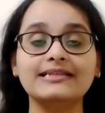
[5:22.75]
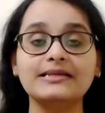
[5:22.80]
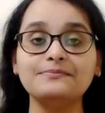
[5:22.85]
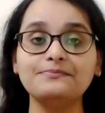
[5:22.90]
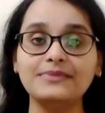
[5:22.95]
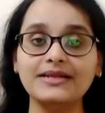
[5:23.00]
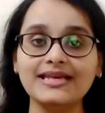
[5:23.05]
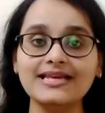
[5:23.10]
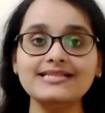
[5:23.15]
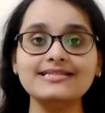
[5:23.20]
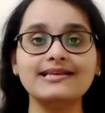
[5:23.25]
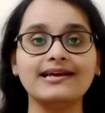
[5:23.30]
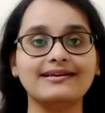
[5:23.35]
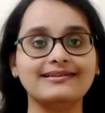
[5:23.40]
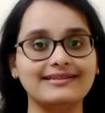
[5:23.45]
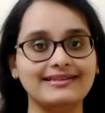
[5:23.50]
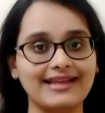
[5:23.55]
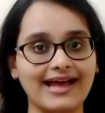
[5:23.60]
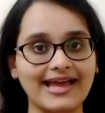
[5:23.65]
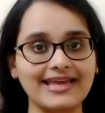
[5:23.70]
then
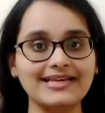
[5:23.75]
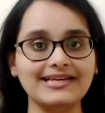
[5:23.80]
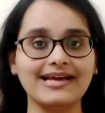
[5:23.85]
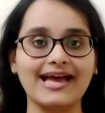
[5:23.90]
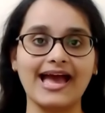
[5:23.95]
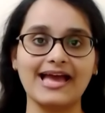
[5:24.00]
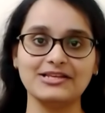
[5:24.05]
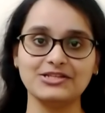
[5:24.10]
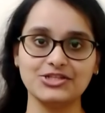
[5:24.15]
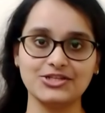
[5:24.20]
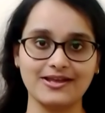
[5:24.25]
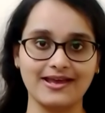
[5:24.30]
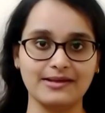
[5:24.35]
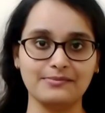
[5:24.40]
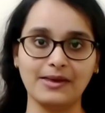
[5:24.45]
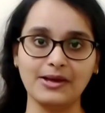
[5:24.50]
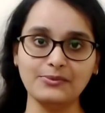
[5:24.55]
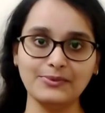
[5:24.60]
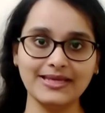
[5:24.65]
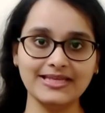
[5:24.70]
please like and
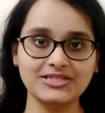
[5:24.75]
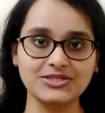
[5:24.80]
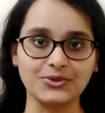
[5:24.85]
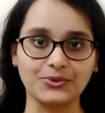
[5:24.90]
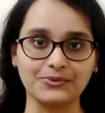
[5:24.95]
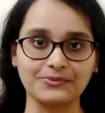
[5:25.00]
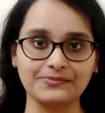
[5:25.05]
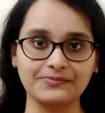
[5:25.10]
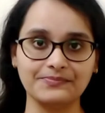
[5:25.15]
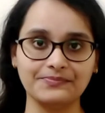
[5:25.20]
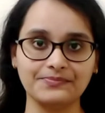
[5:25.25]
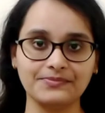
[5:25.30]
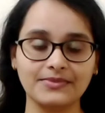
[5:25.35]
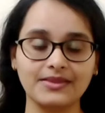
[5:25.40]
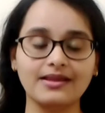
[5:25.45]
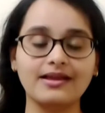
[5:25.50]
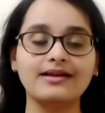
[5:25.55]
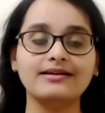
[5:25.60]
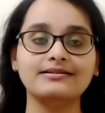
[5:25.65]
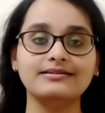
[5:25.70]
share my video.
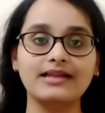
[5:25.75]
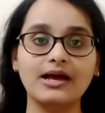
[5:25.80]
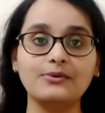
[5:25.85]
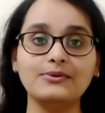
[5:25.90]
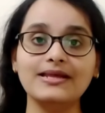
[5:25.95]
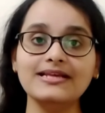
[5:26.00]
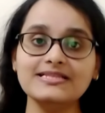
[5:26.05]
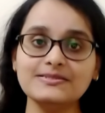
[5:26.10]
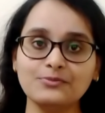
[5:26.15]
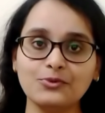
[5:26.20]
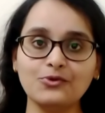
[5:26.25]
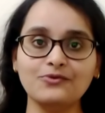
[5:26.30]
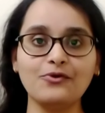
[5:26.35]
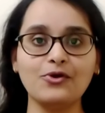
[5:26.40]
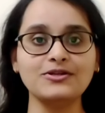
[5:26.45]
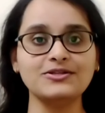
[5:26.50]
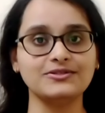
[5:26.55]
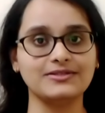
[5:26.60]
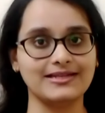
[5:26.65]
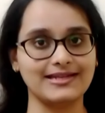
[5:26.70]
Now let's
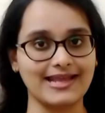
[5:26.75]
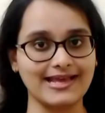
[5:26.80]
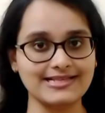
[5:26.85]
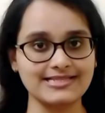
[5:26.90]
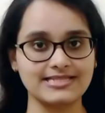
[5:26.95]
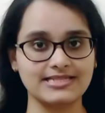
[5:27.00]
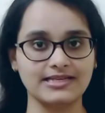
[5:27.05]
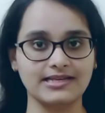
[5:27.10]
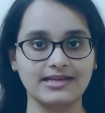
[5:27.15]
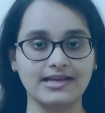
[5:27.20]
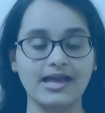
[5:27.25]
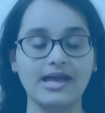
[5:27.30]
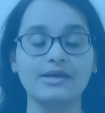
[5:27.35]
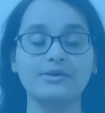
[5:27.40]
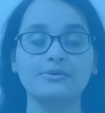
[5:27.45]
move on to the next,